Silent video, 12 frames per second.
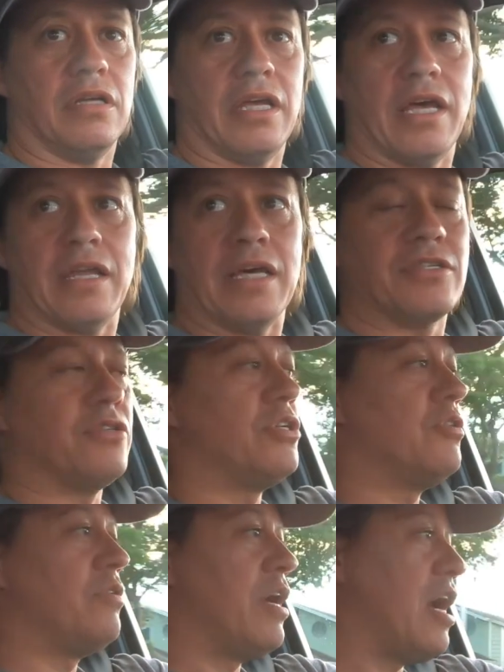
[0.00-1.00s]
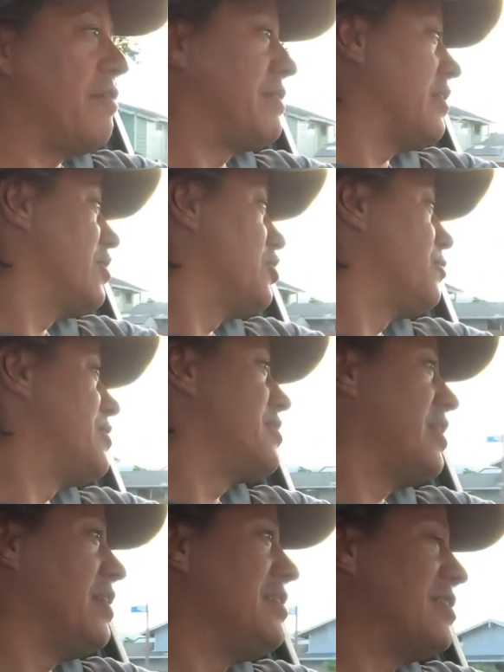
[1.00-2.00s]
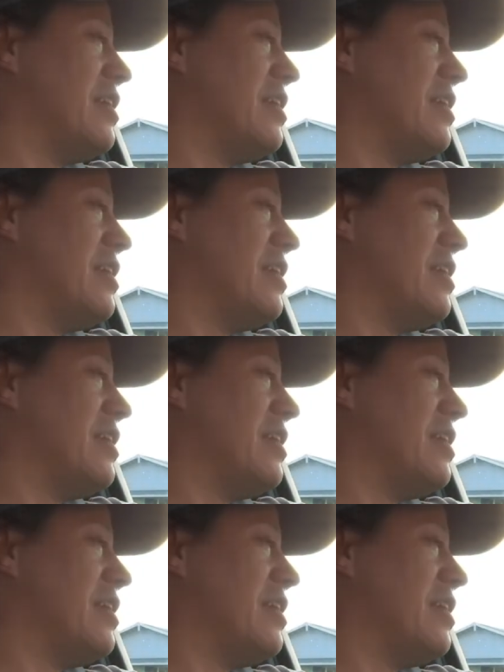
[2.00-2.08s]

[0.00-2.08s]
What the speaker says: And as you know, I have that little Mercedes,